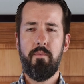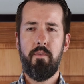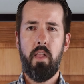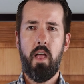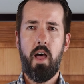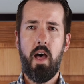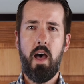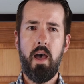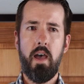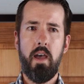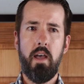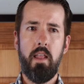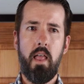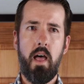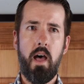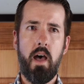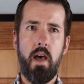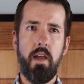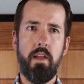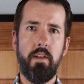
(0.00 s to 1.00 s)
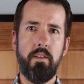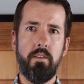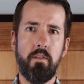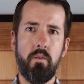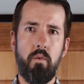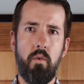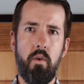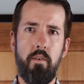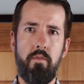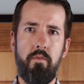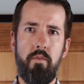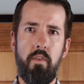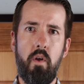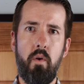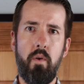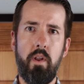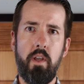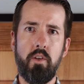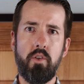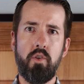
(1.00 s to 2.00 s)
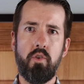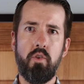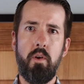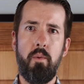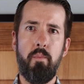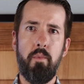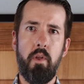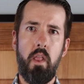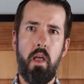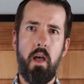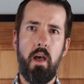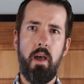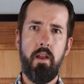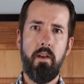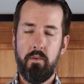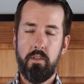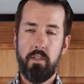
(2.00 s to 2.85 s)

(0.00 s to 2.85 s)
fly lines or a floating streamer line.